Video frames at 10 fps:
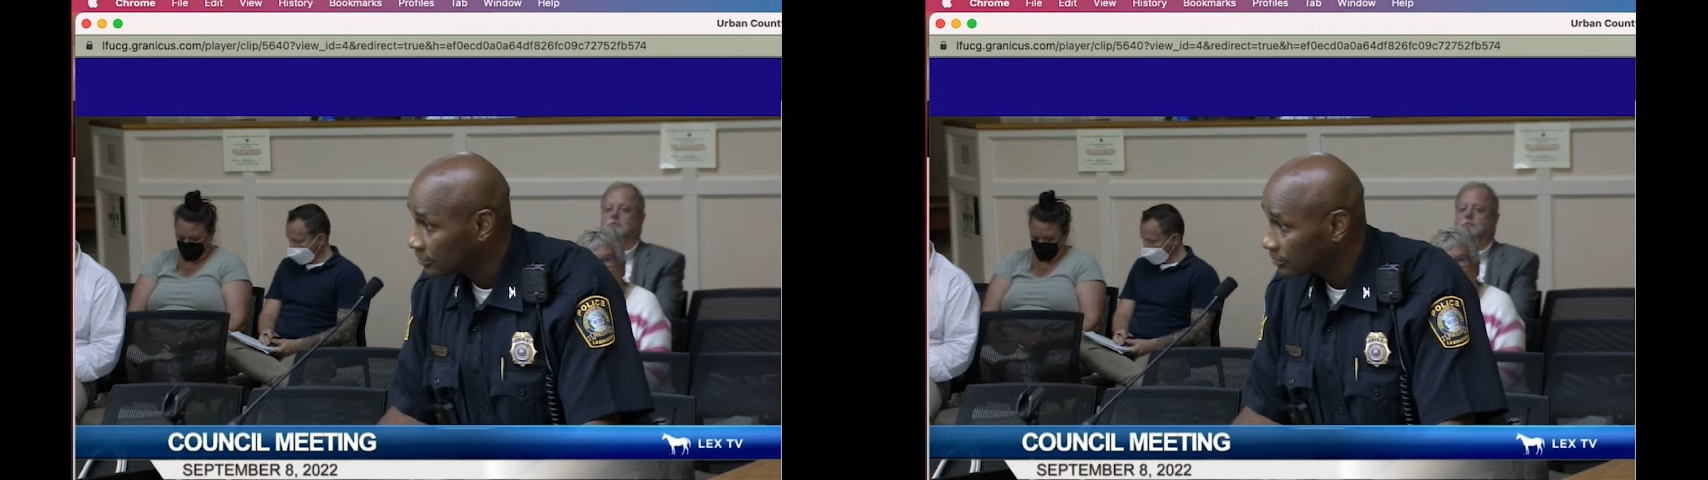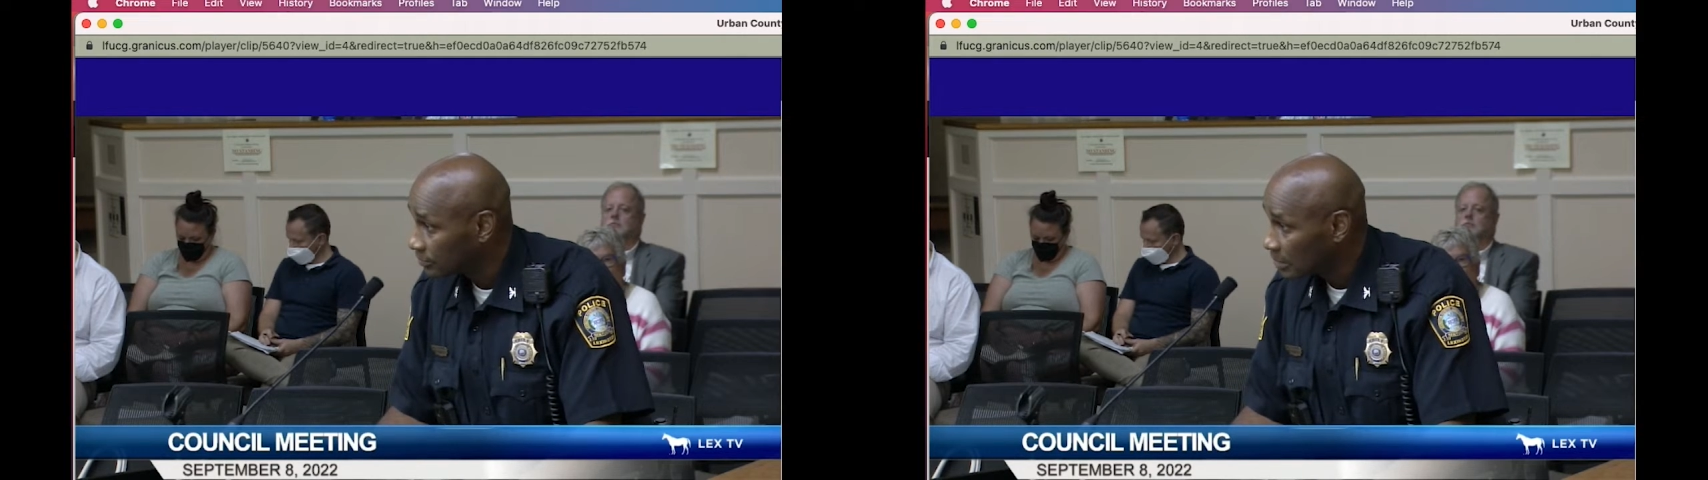
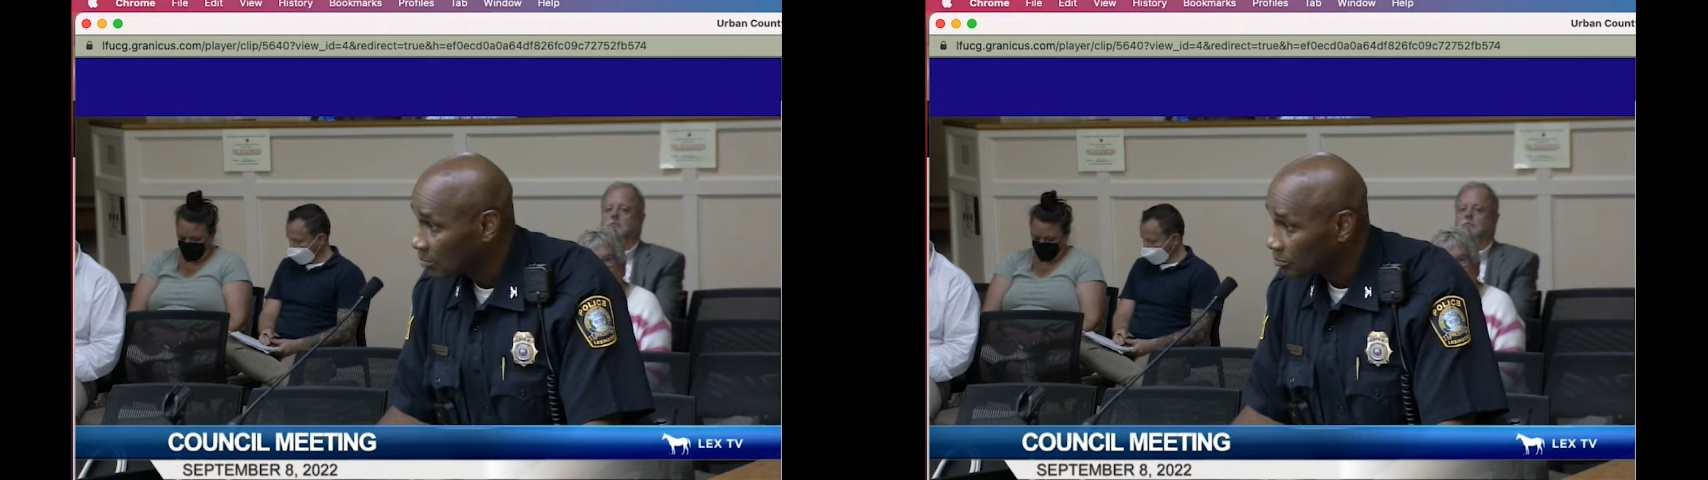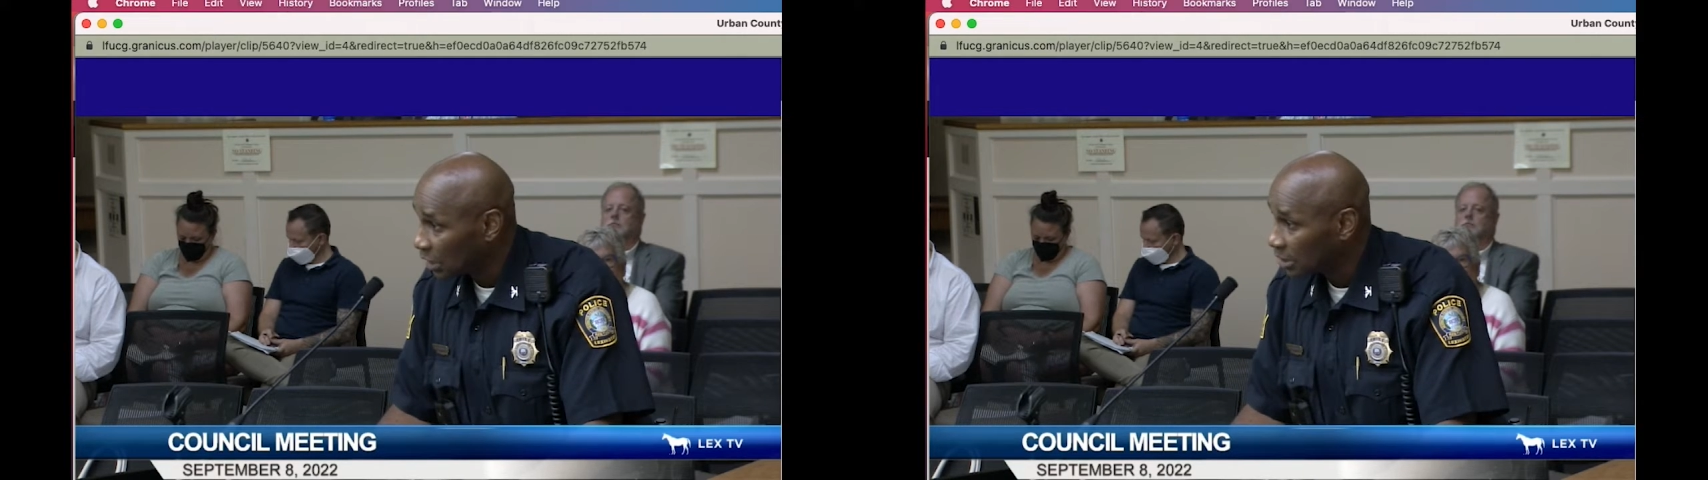to be a
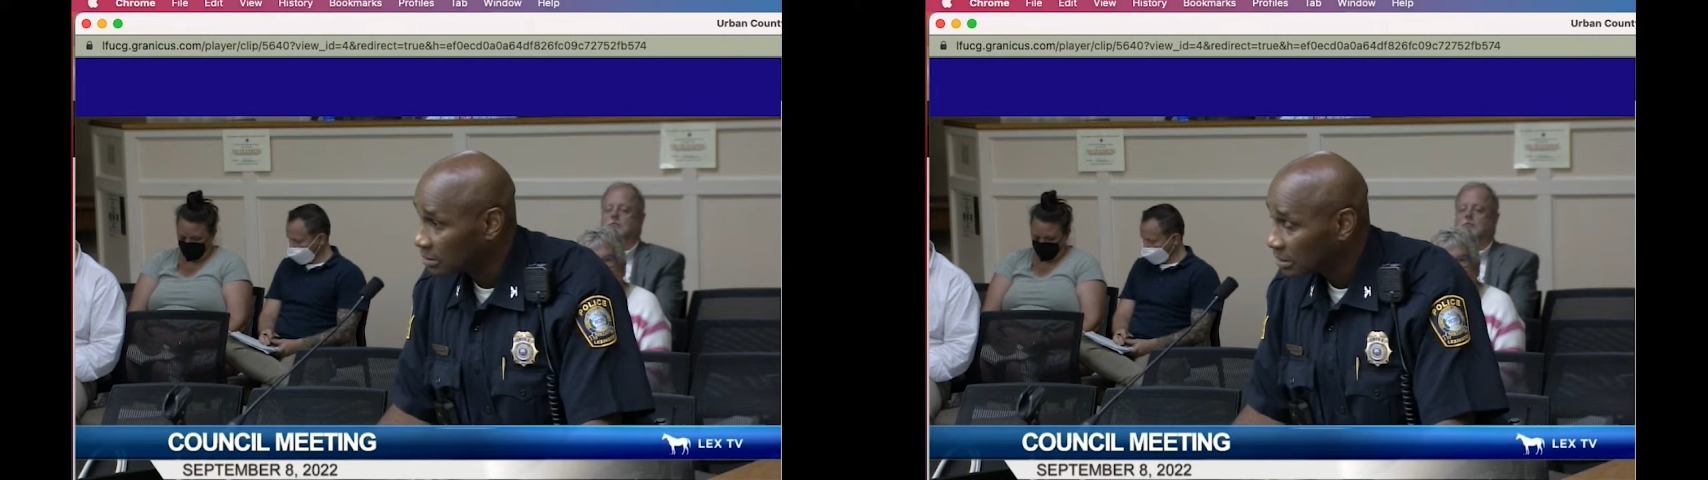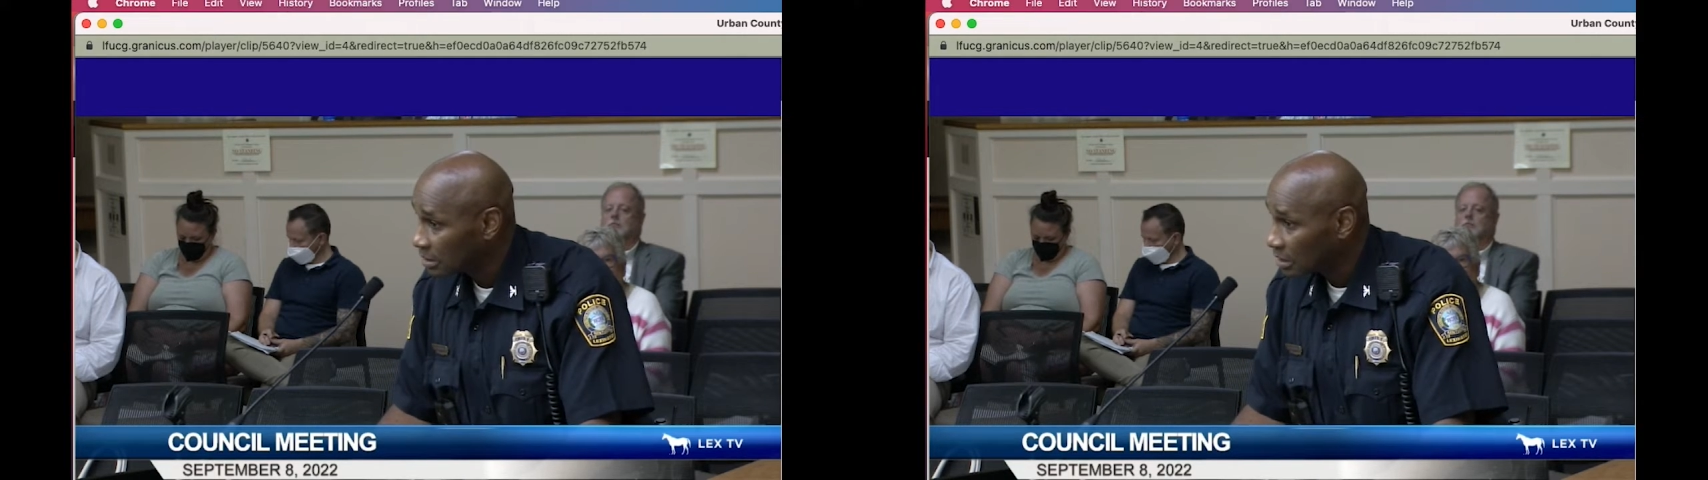good
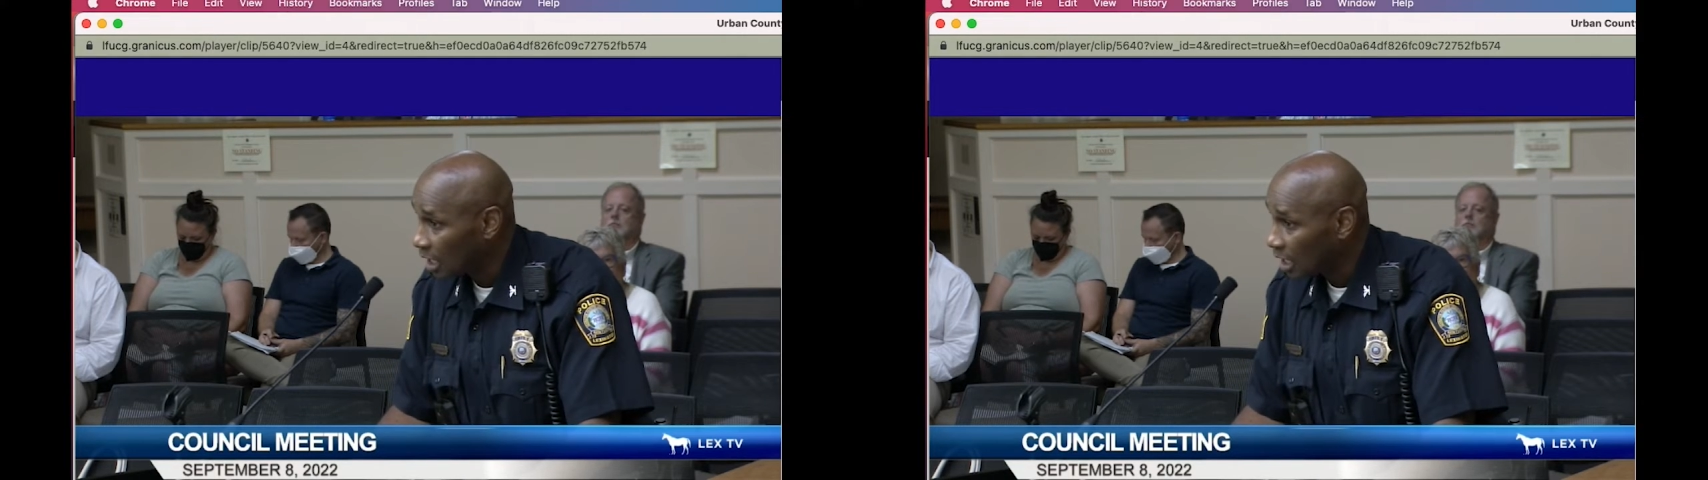officer.